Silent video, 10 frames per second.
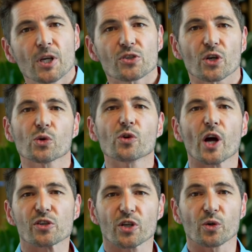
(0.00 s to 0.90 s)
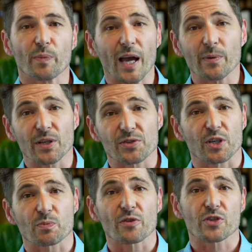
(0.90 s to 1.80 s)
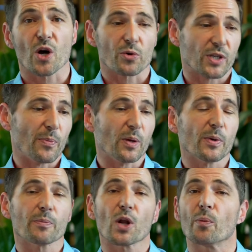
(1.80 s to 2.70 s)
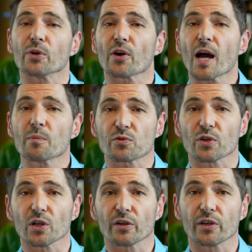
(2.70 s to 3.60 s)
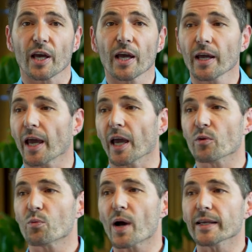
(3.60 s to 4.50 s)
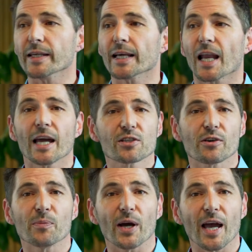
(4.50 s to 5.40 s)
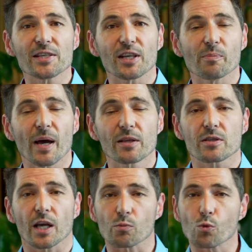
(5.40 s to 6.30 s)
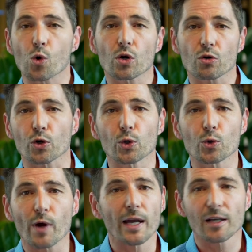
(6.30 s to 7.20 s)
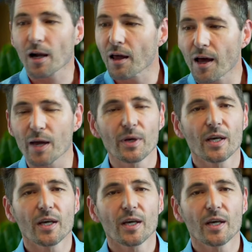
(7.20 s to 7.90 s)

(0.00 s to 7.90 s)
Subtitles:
So you'll notice that your baby at 6 months old is happy to be a blob in your arms for a lot of the day, and 1 year later, by 18 months, they can walk, crawl, run, climb,